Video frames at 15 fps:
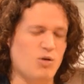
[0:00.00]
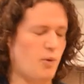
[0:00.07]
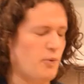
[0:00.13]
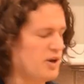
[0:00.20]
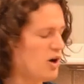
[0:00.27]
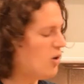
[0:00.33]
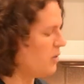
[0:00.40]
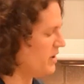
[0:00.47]
Well, we
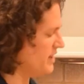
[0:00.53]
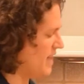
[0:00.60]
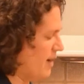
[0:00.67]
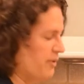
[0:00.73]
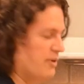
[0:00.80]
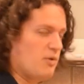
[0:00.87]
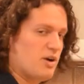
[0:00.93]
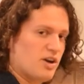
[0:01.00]
don't want
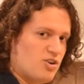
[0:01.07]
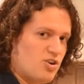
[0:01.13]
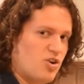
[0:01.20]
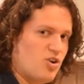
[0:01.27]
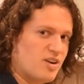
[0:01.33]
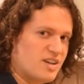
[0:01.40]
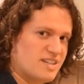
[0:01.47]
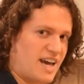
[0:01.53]
that. We want to
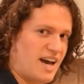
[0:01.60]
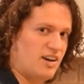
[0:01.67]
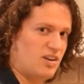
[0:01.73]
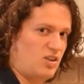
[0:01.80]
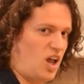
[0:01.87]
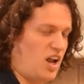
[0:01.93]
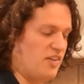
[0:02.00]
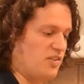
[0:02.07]
cook down a
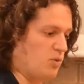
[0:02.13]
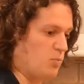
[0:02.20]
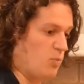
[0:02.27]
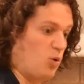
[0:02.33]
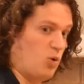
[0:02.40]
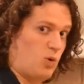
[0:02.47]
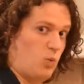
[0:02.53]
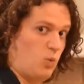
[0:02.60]
lot of the
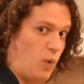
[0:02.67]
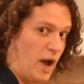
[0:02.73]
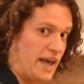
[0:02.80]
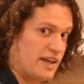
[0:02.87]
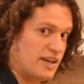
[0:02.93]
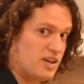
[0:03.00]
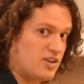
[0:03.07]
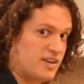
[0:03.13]
more
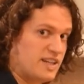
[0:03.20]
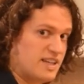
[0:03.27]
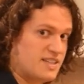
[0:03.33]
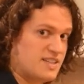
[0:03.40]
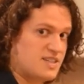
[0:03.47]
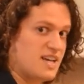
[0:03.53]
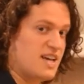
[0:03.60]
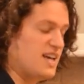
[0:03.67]
wet
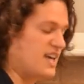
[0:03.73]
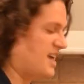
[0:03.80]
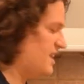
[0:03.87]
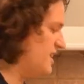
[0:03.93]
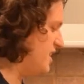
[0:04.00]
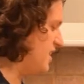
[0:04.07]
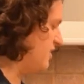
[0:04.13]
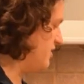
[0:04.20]
ingredients
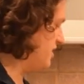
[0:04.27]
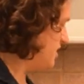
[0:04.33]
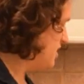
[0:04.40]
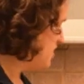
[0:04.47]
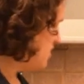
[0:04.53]
in the oven.